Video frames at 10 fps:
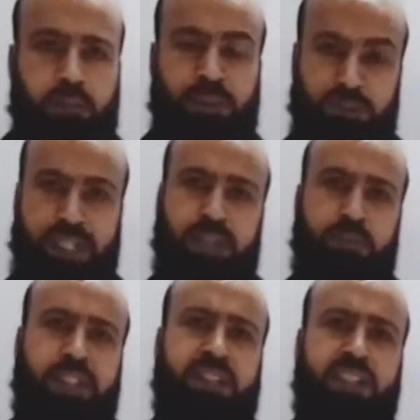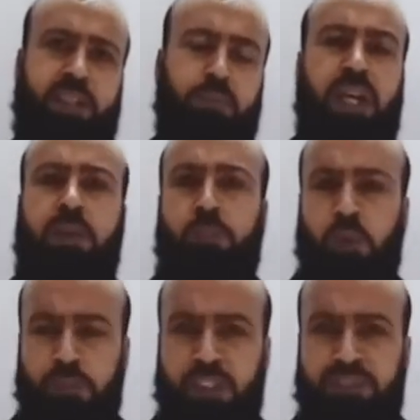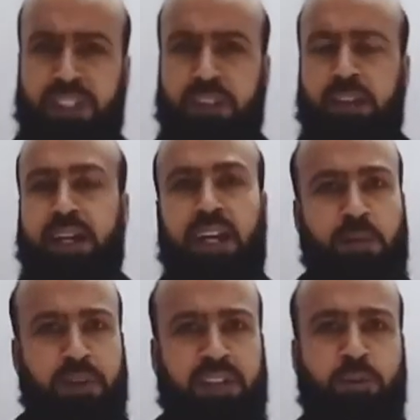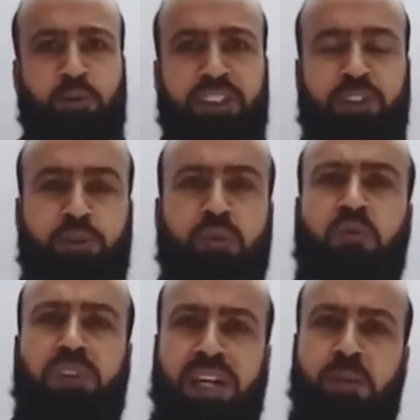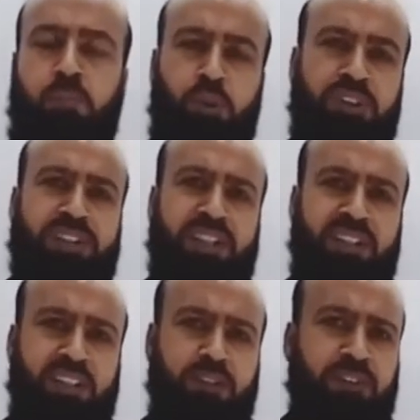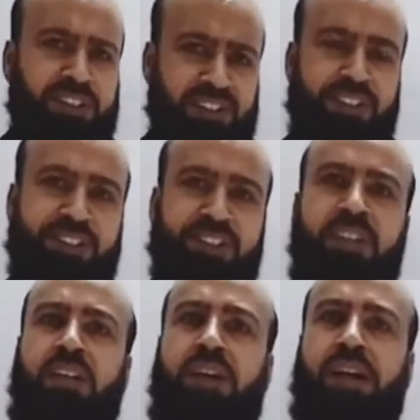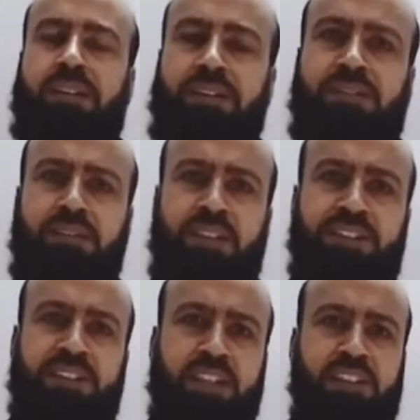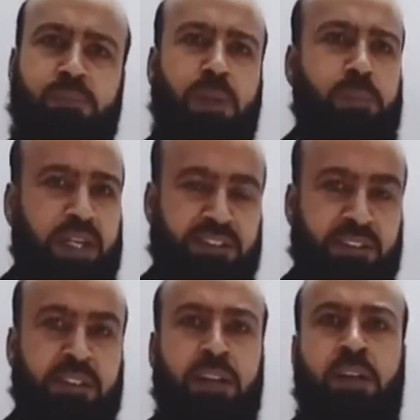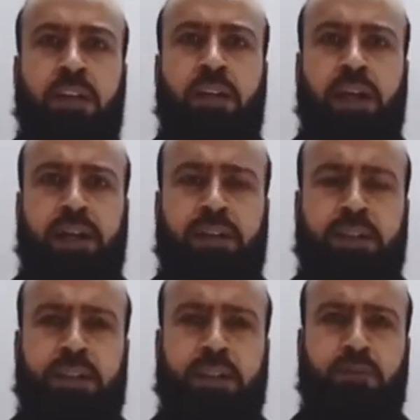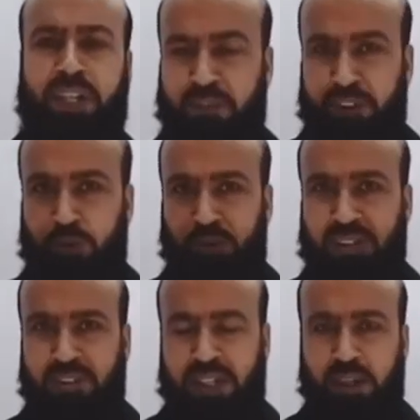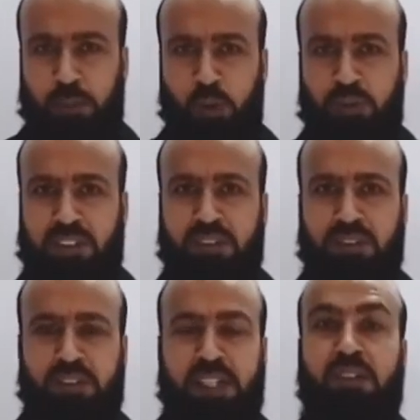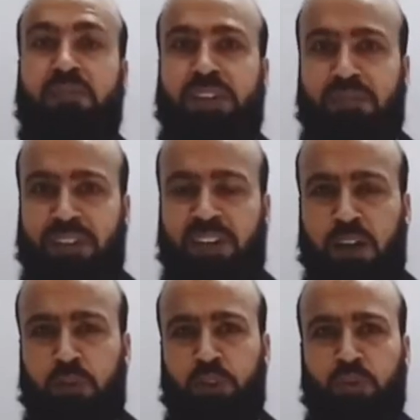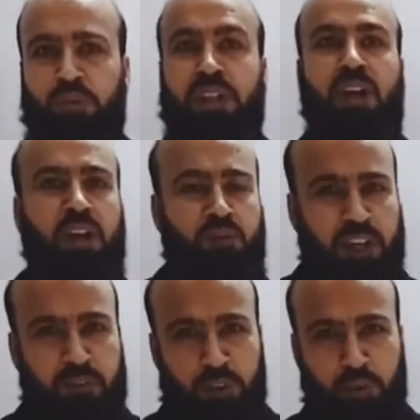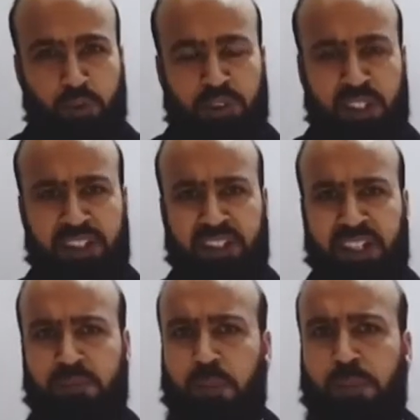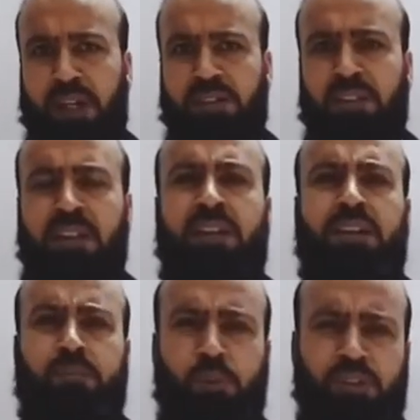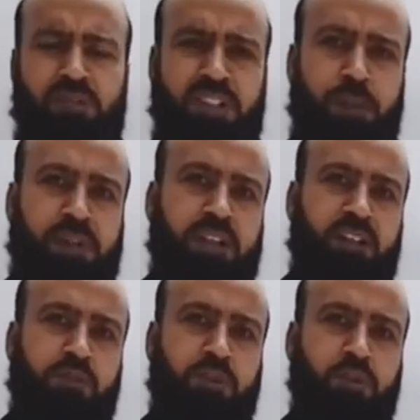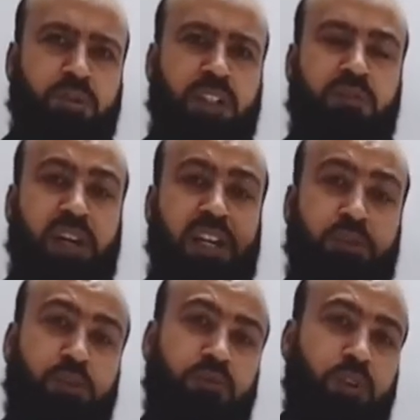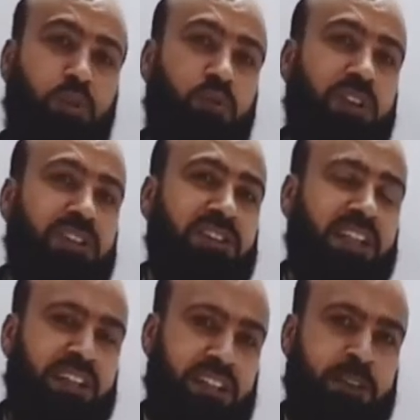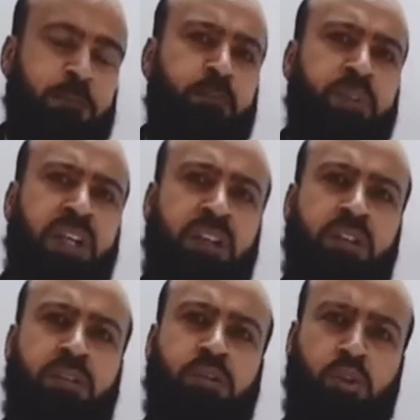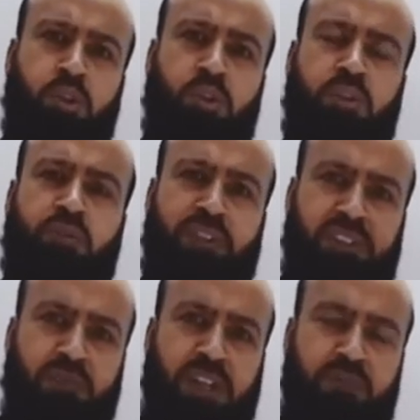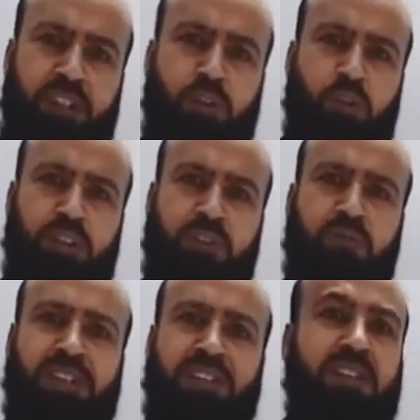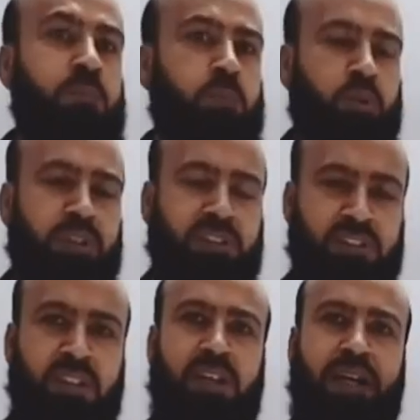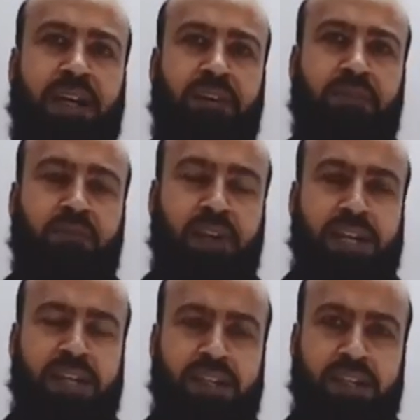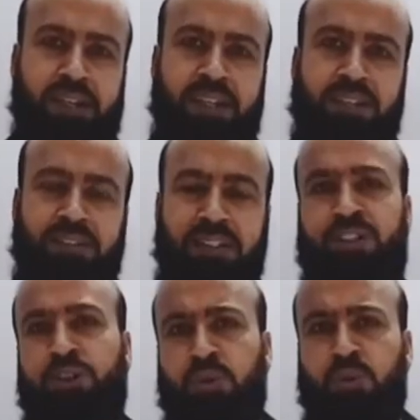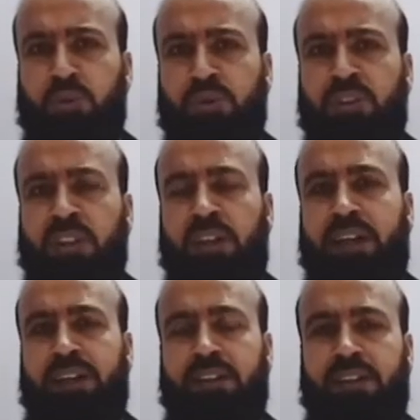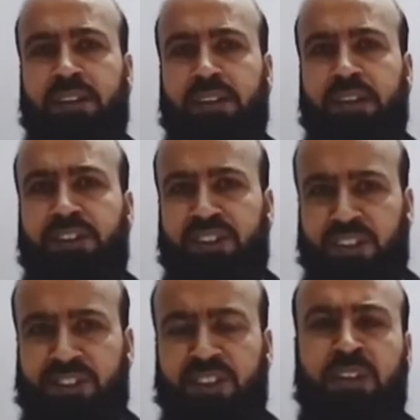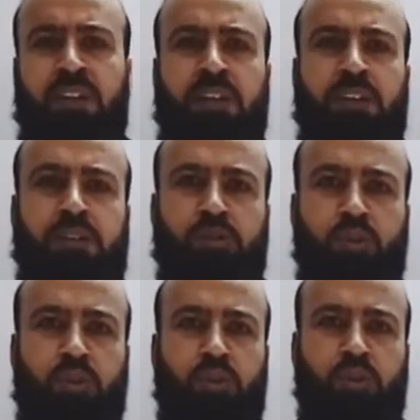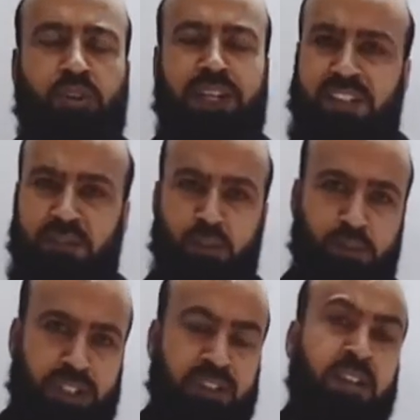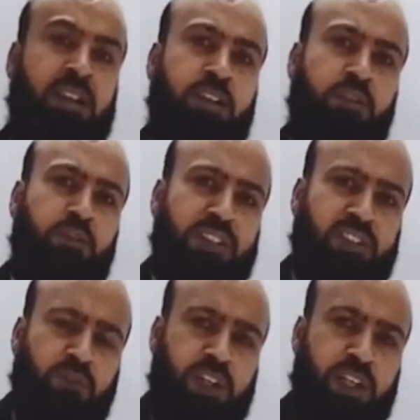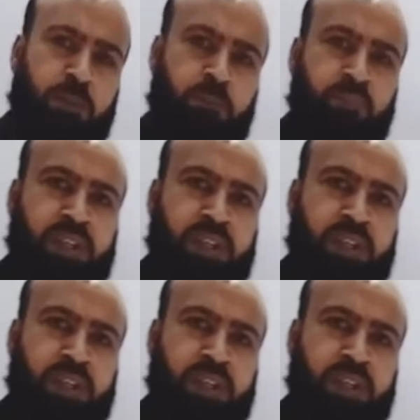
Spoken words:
Bismillahirrahmanirrahim. I am Muhammad Naveed and I am here to teach you a very important technique of integration, and this is integration by parts. And whenever students think about this, that when we have to use and how we have to use integration by parts, most of the time they are confused that why should we go for this technique. So first of all, we know that what is the importance and why is it used in the integration. So let's have a look at. First of all,